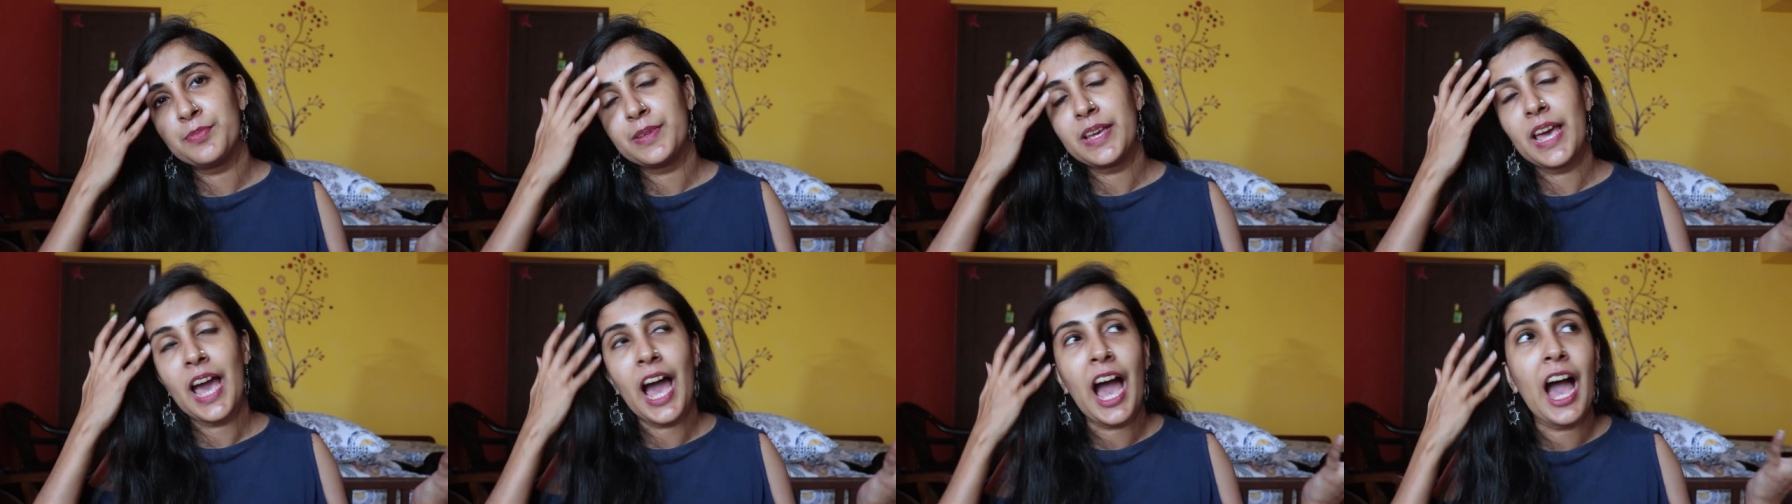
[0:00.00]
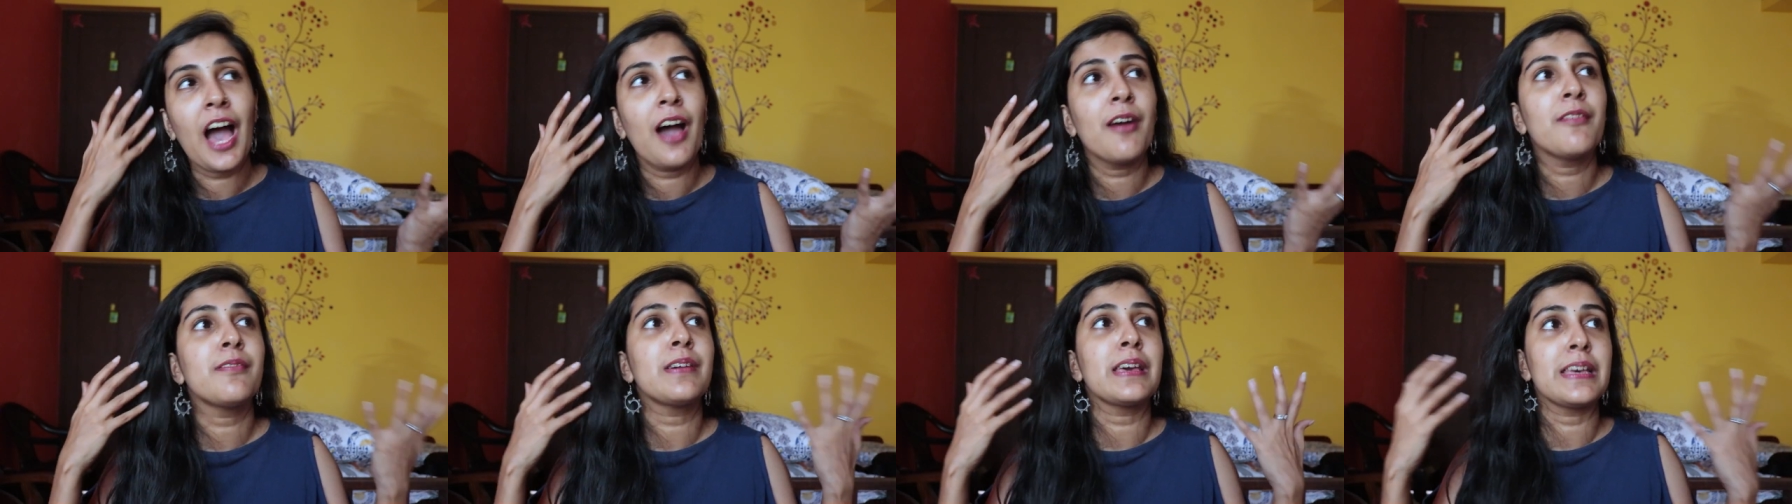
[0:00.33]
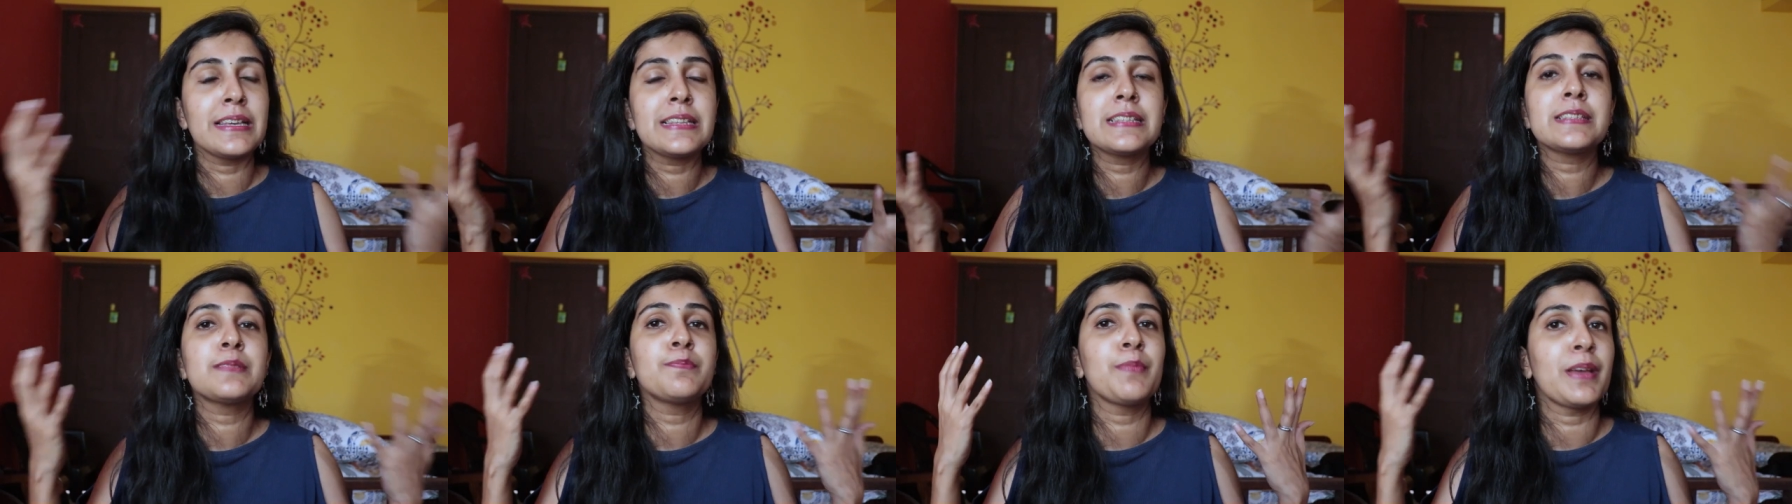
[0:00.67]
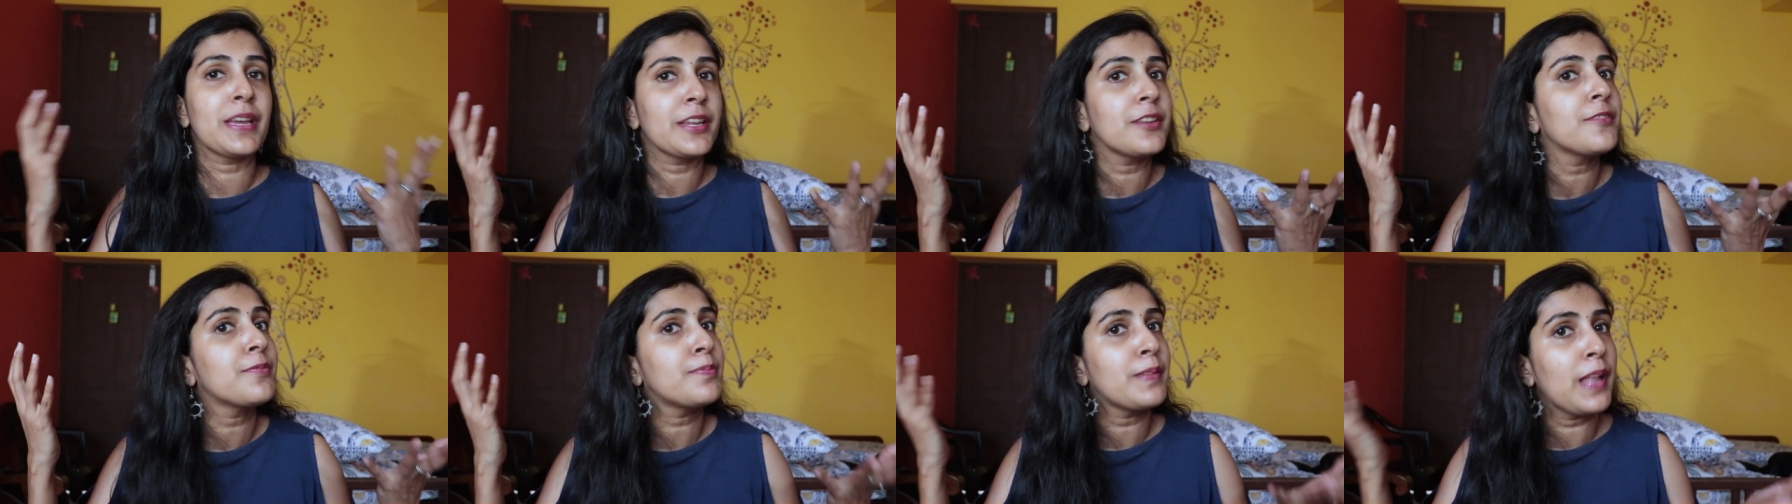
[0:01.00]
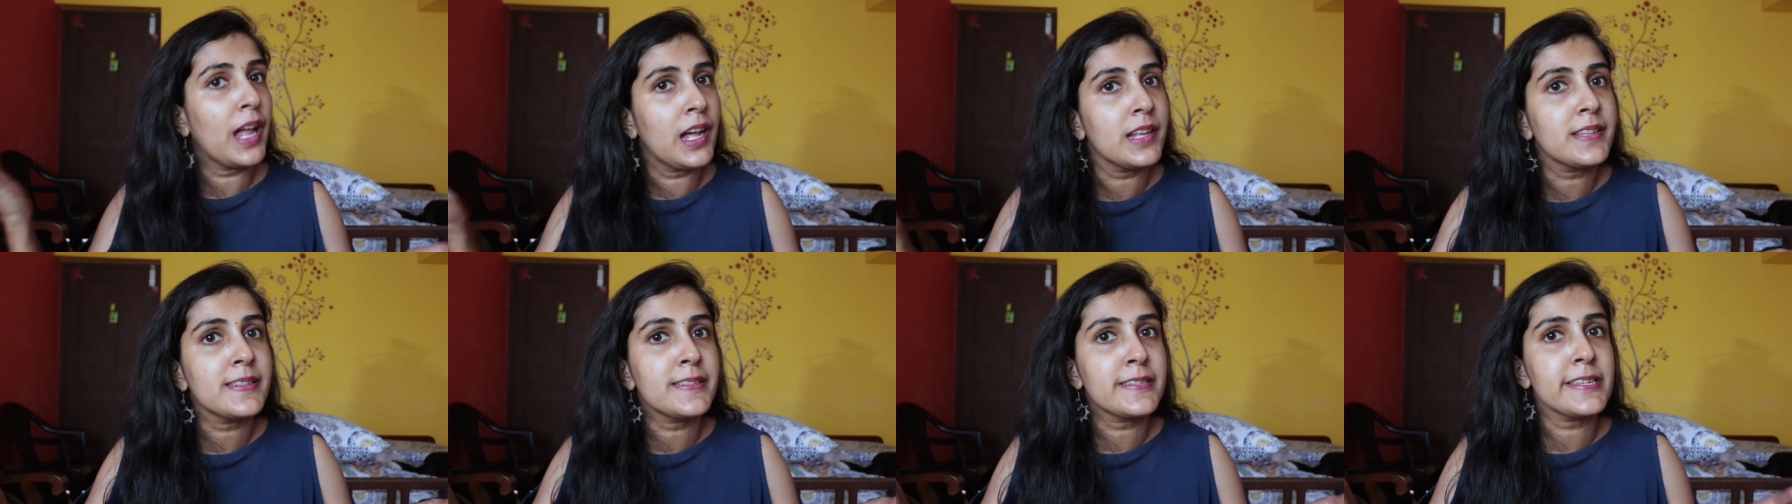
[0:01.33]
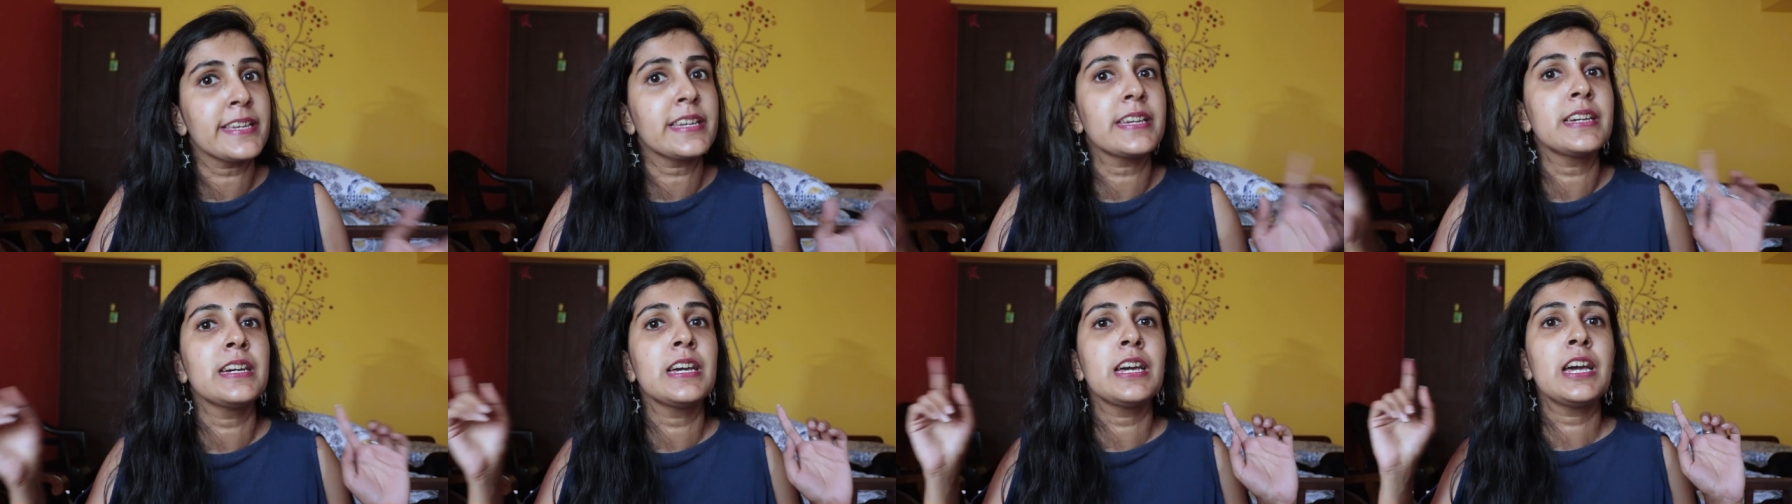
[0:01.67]
we have is made of
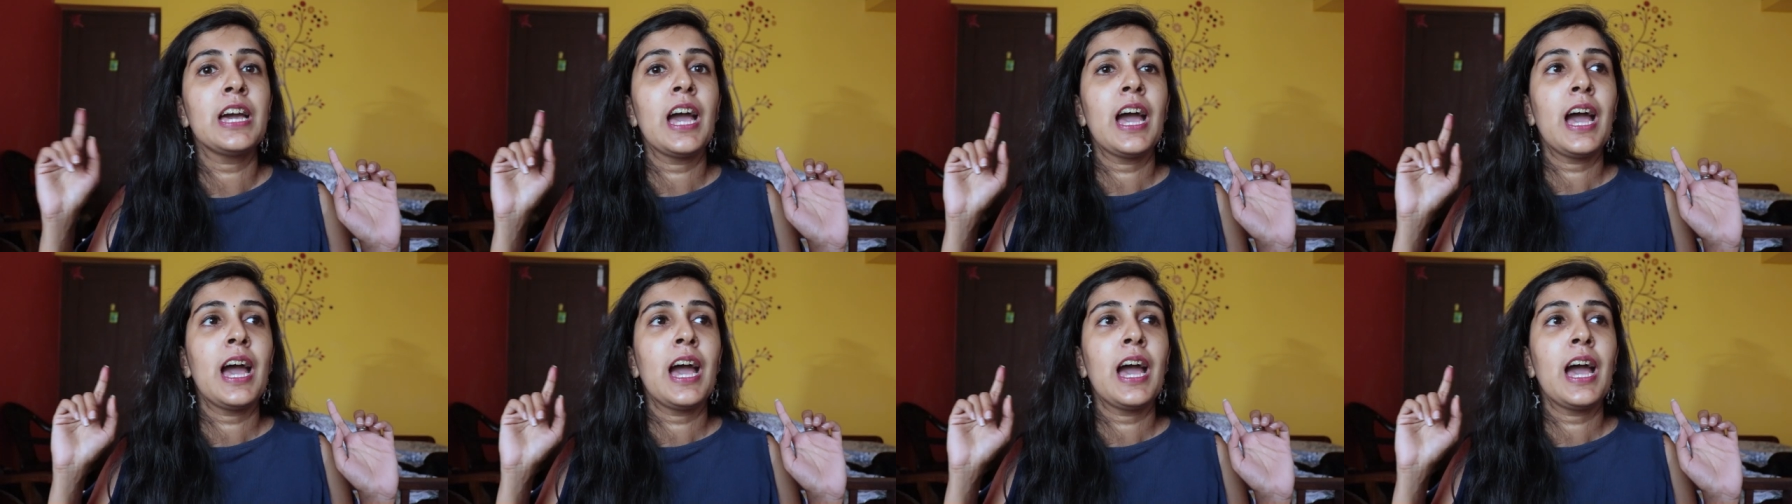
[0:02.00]
plastic